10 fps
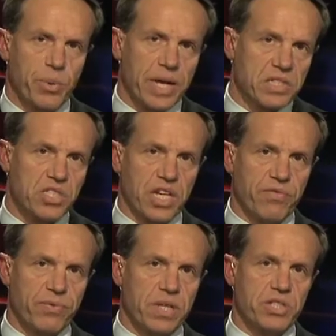we can see
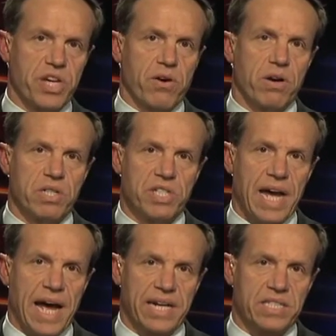from the terror
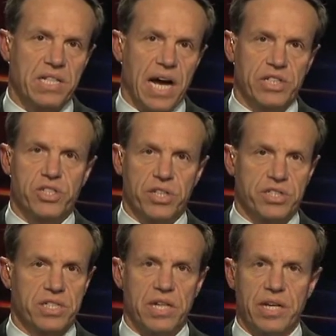attacks, not
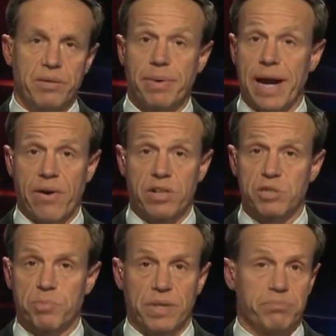just in Paris,
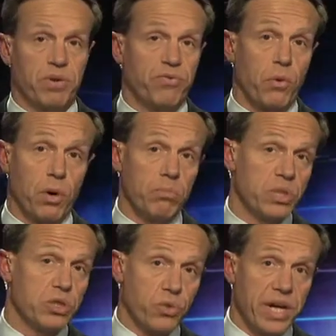but before in
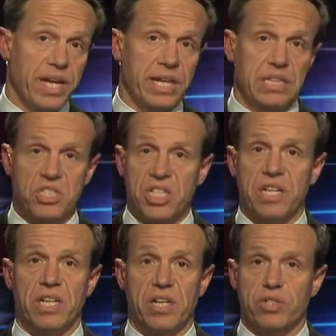Madrid and
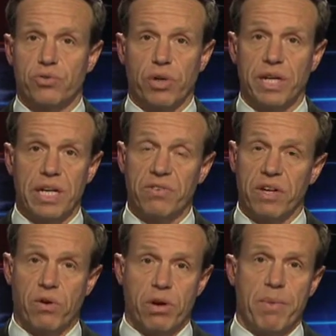Sydney, Australia, and even
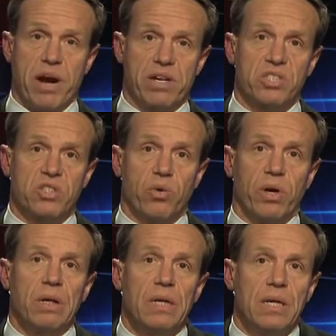here in American
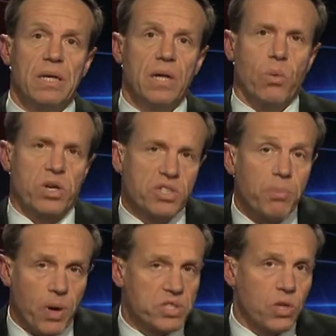soil, Western
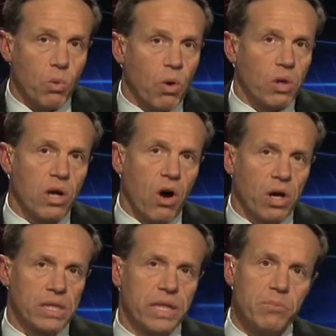parts of the world
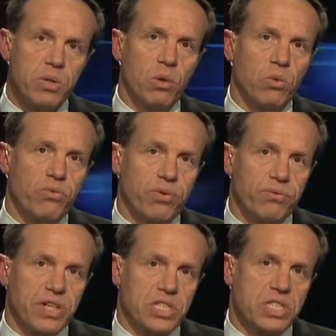hardly immune from
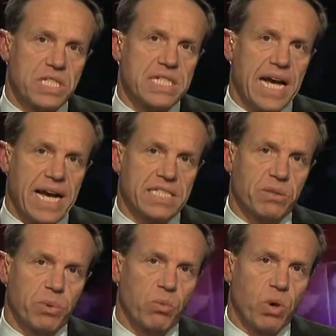vicious attacks
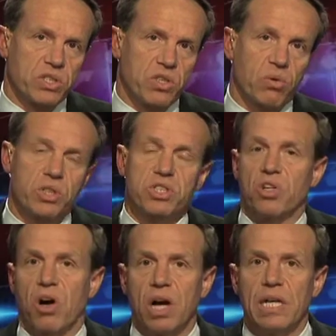that we once only
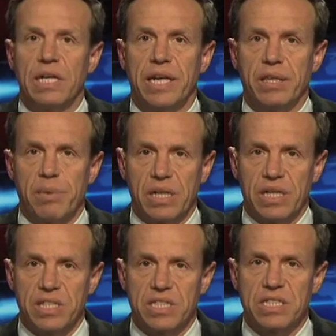saw in the Middle
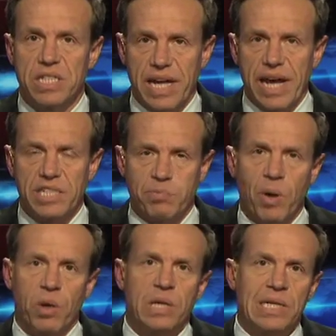East. And today I
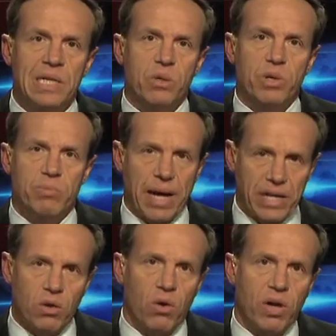spoke with
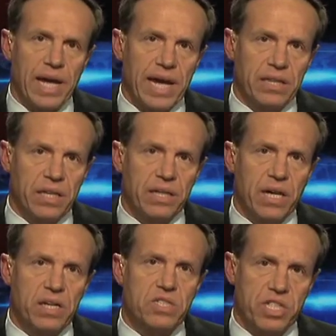Michael O'Hanlon,
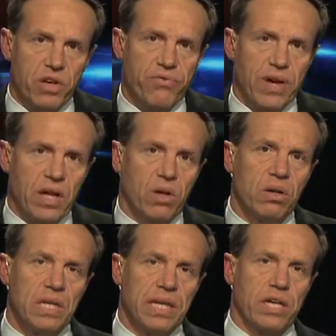a senior fellow
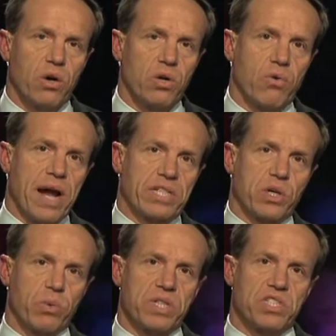co-director
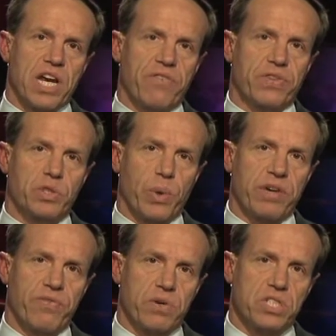with the Center for the
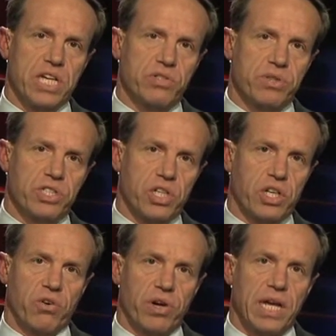21st Century
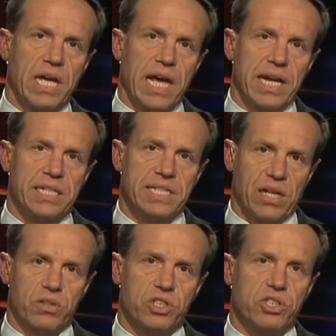Security and
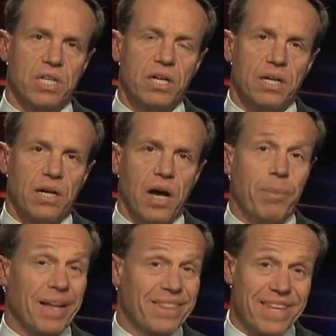Intelligence
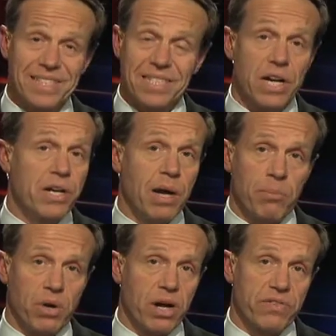about this and a
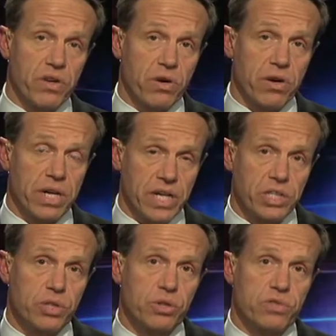number of other
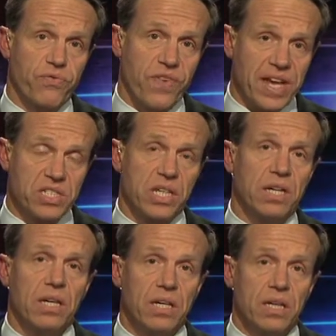issues facing
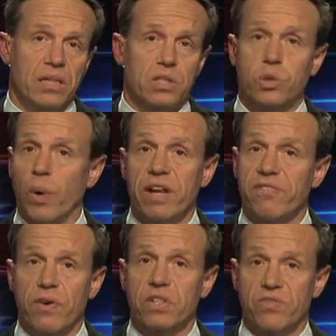the
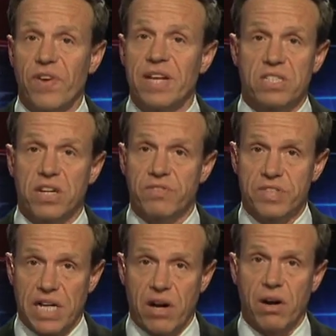21st face of
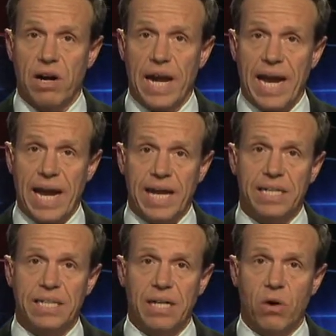terror
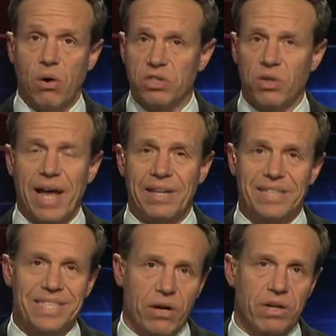and also how the
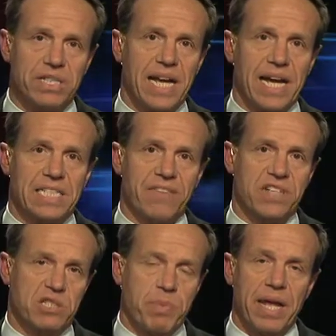terror attacks have
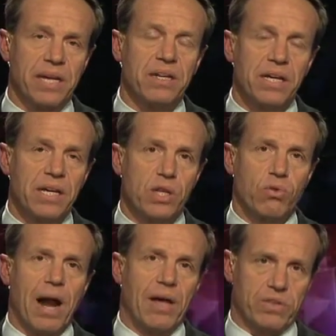expanded
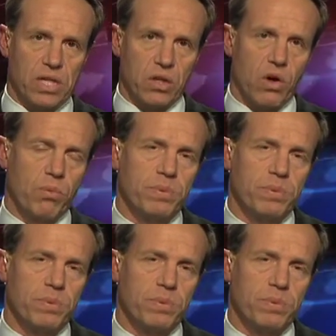throughout the globe.